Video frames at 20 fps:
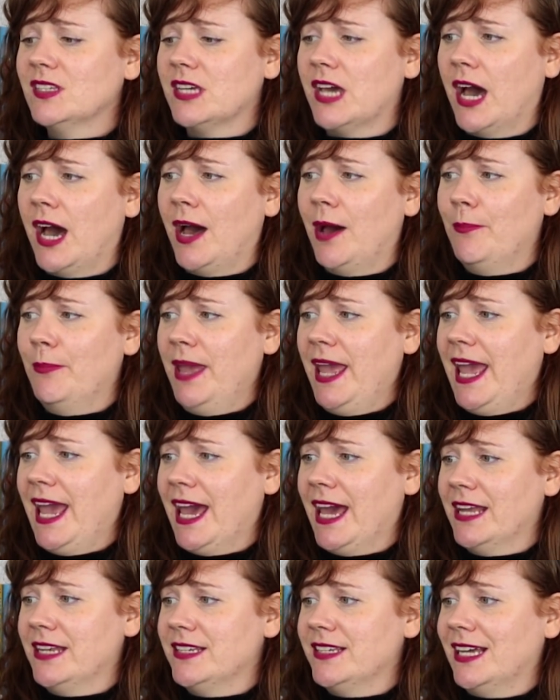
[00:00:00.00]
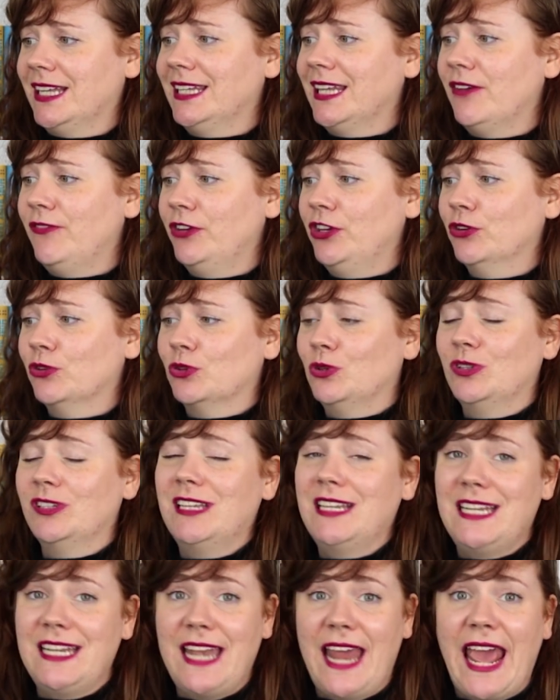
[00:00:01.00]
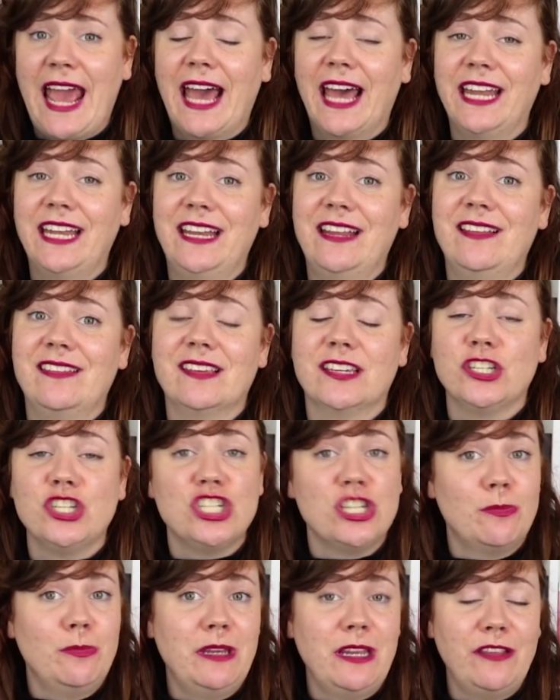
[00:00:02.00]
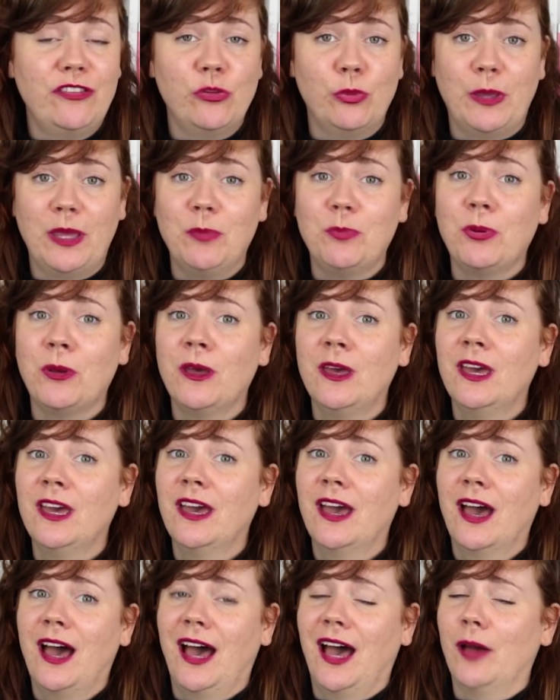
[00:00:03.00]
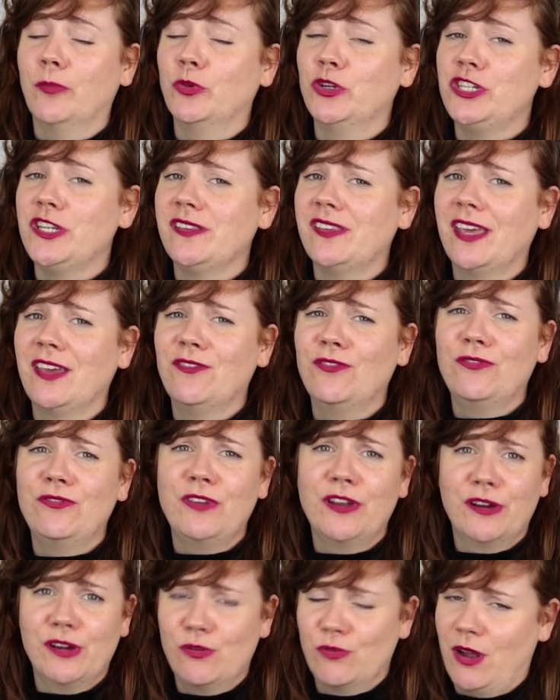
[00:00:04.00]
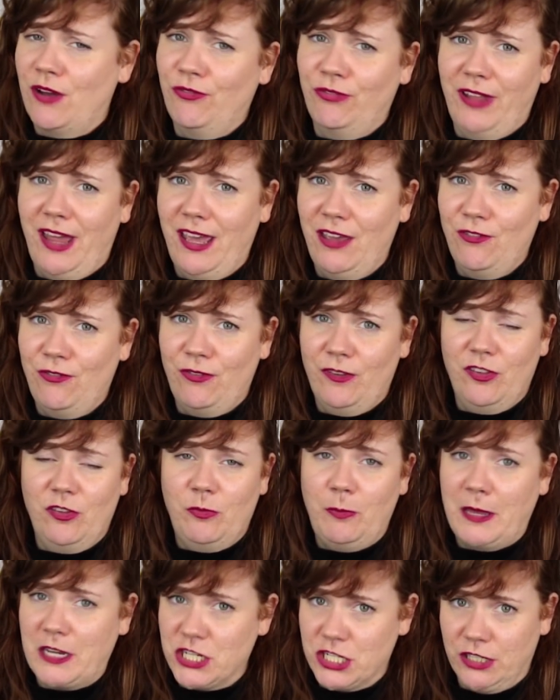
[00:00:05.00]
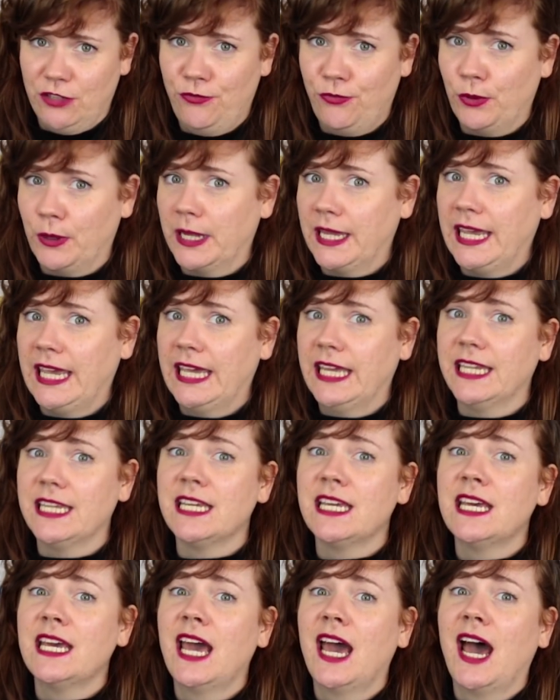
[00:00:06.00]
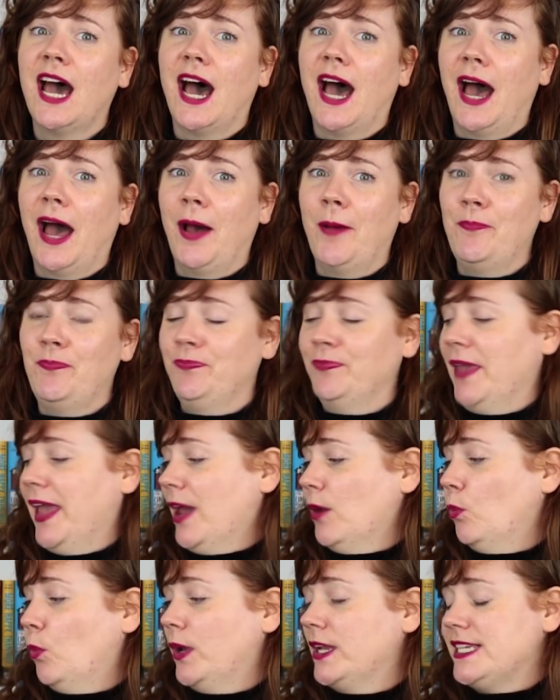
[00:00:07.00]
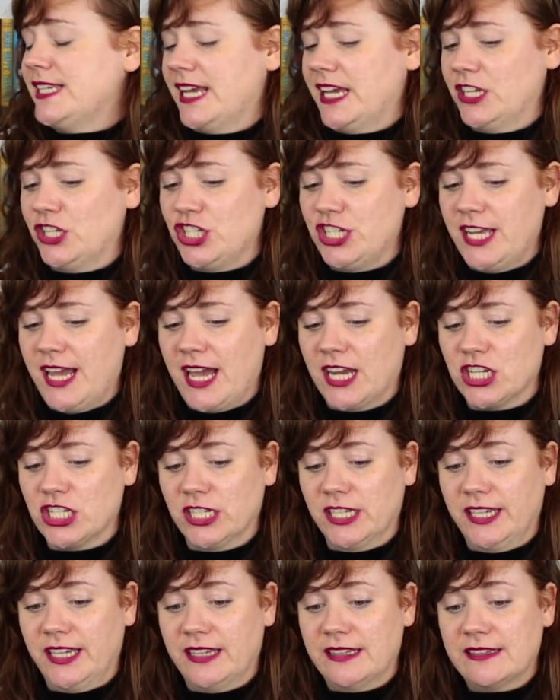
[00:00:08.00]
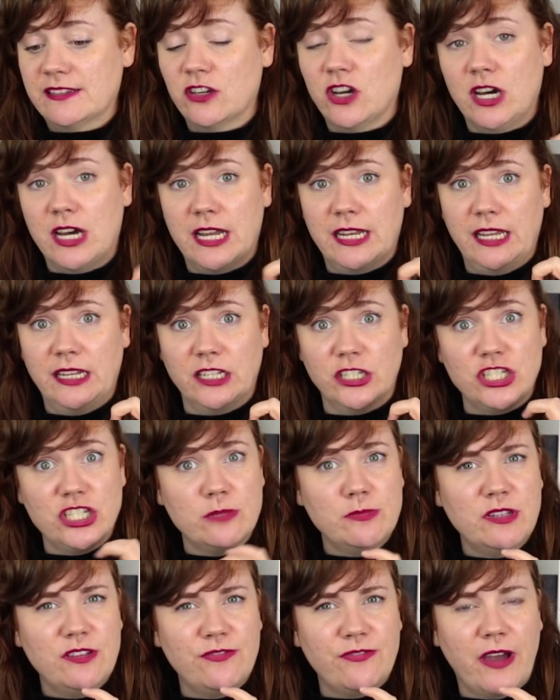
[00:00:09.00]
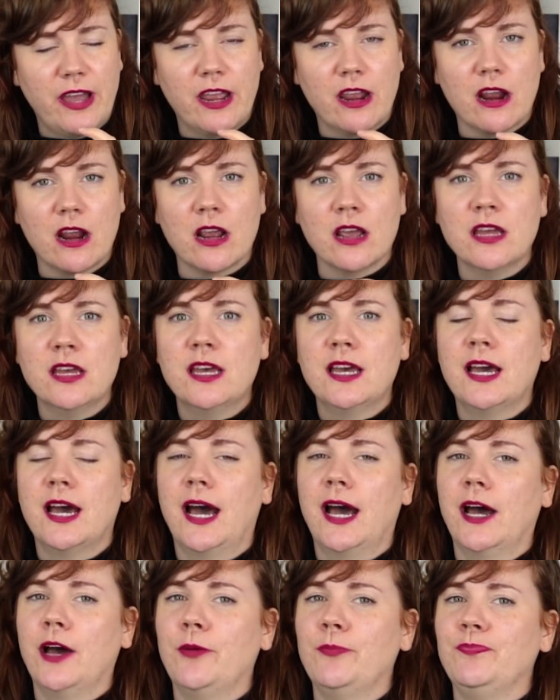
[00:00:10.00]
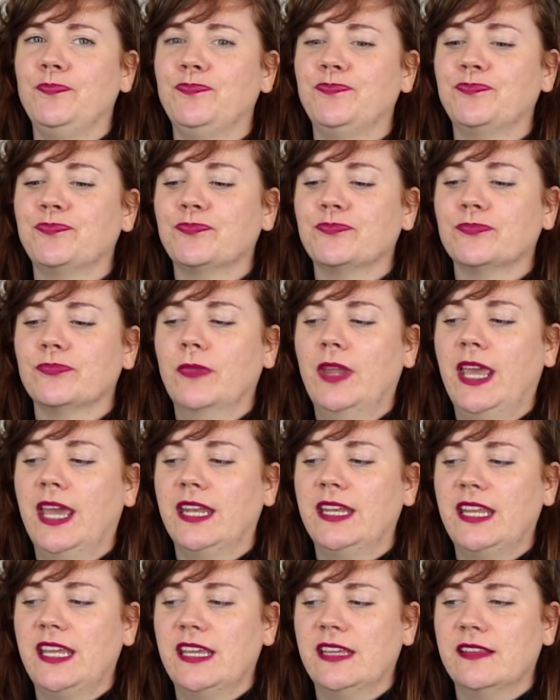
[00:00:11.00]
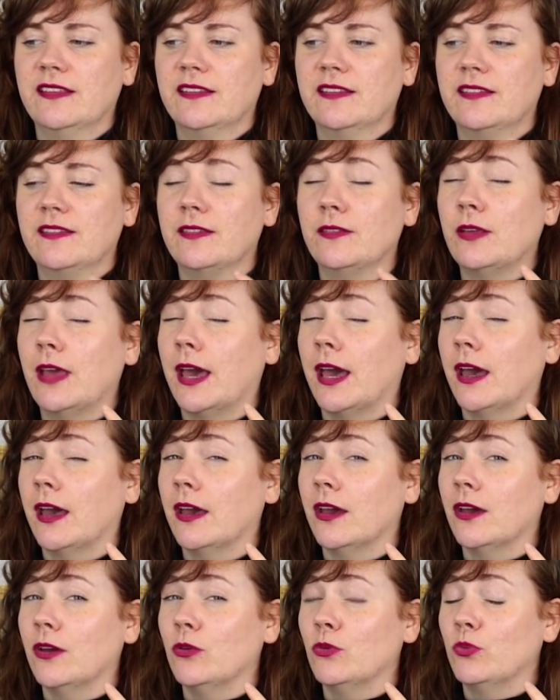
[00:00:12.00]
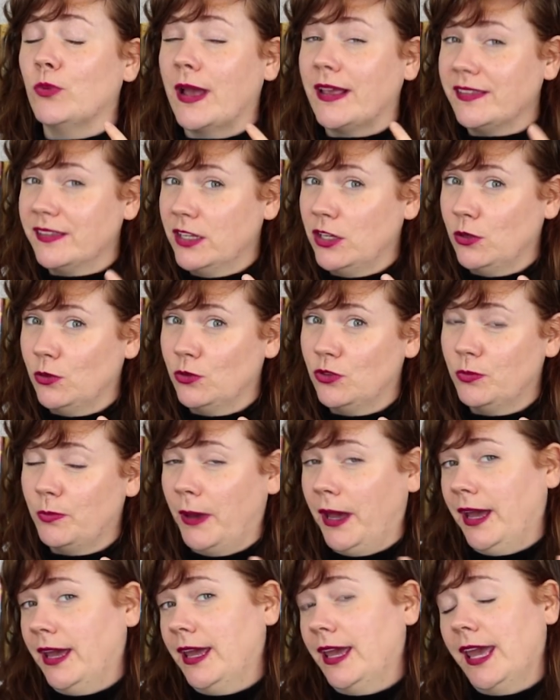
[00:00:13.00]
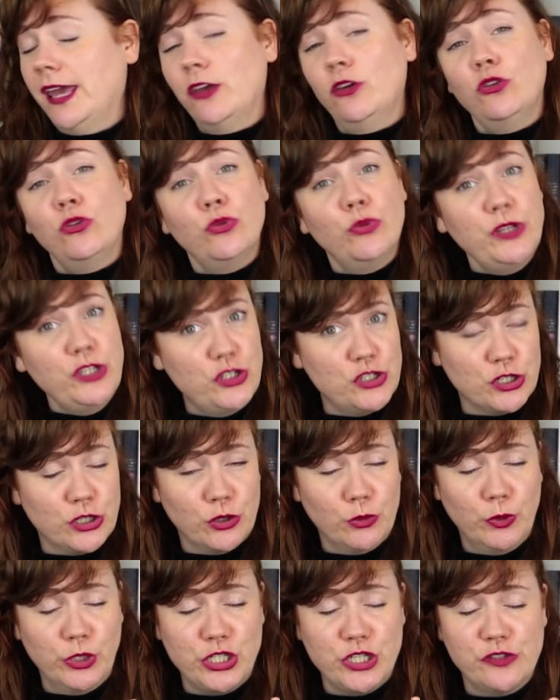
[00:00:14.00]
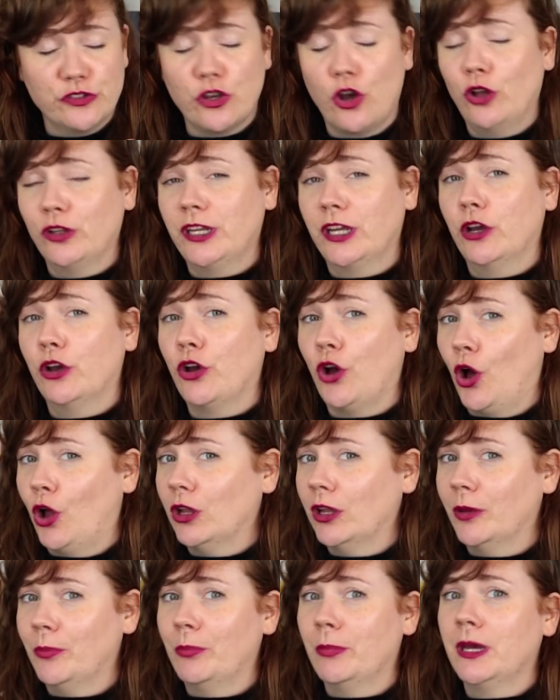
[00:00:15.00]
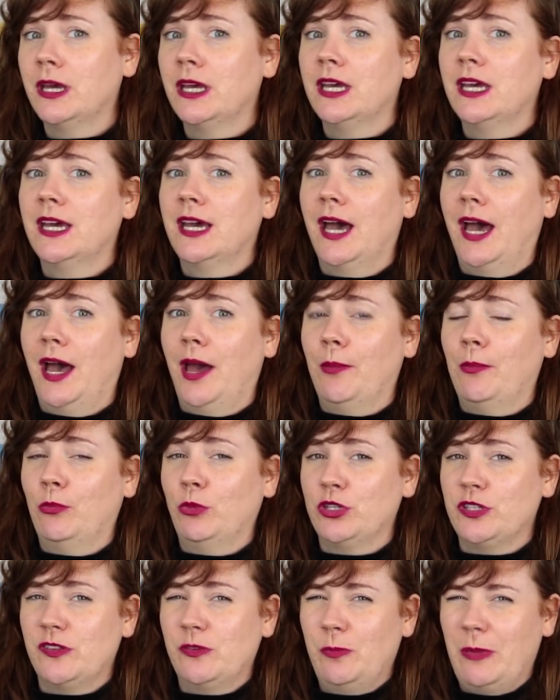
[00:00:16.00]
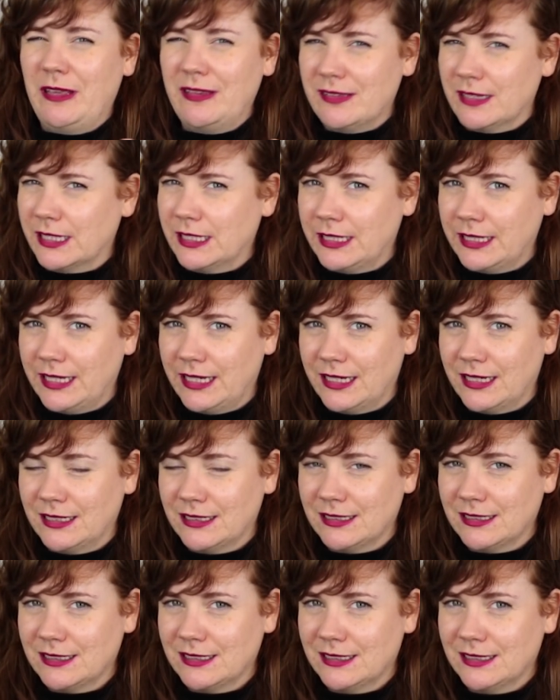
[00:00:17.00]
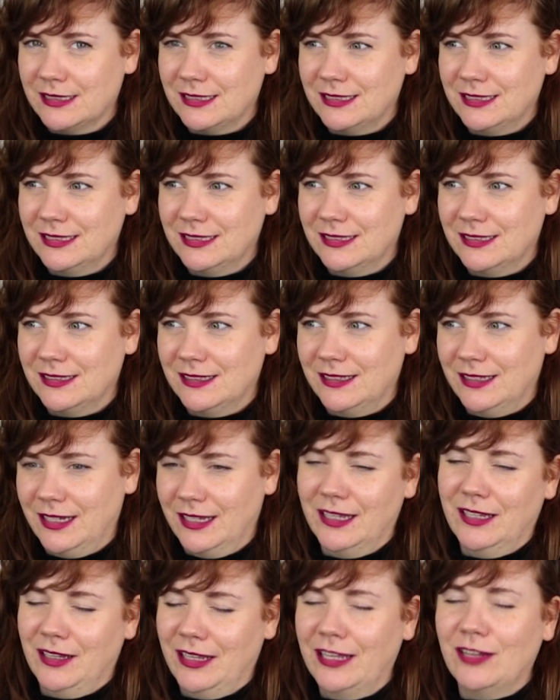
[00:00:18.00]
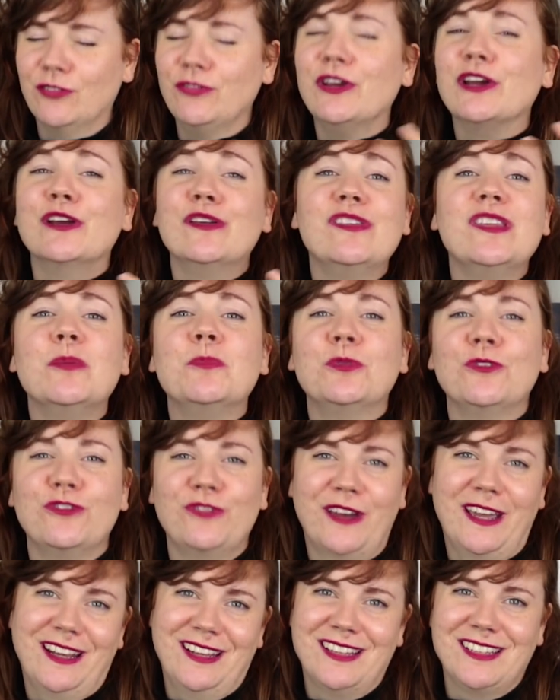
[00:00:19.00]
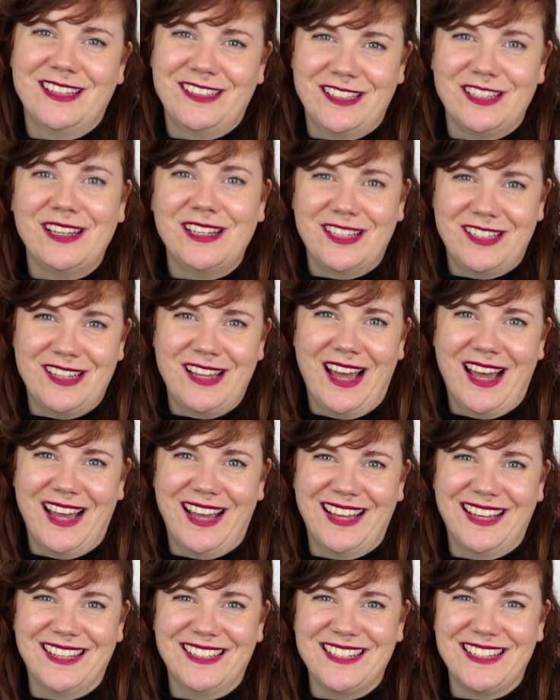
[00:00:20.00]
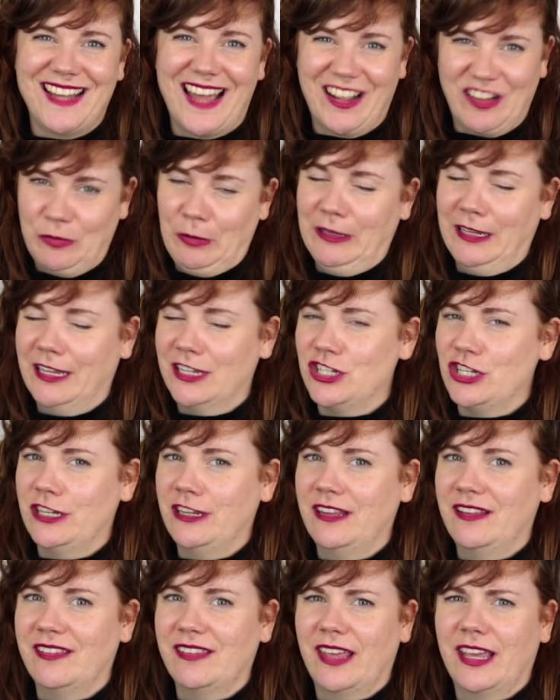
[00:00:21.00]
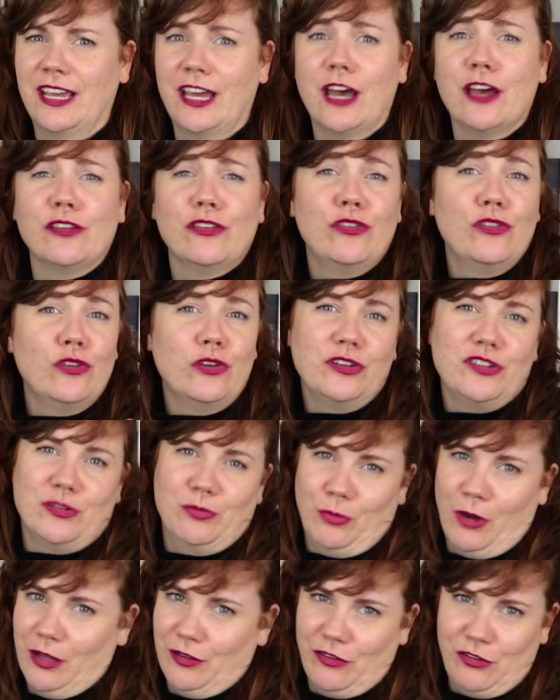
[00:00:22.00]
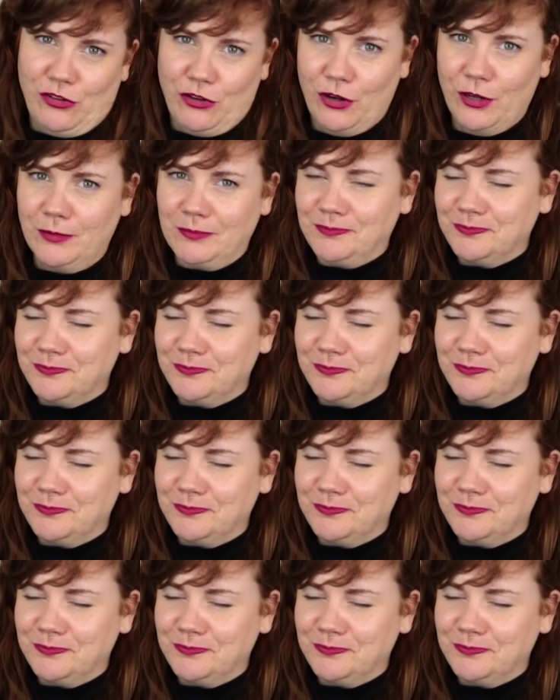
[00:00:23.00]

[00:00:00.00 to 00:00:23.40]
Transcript: and 11-year-old Nan is a chimney sweep, which is a very rough life, especially for a kid. And one day she actually gets caught in a chimney fire and is rescued by a creature which is called a golem, which is basically, in a very simplified explanation, is like a soot monster.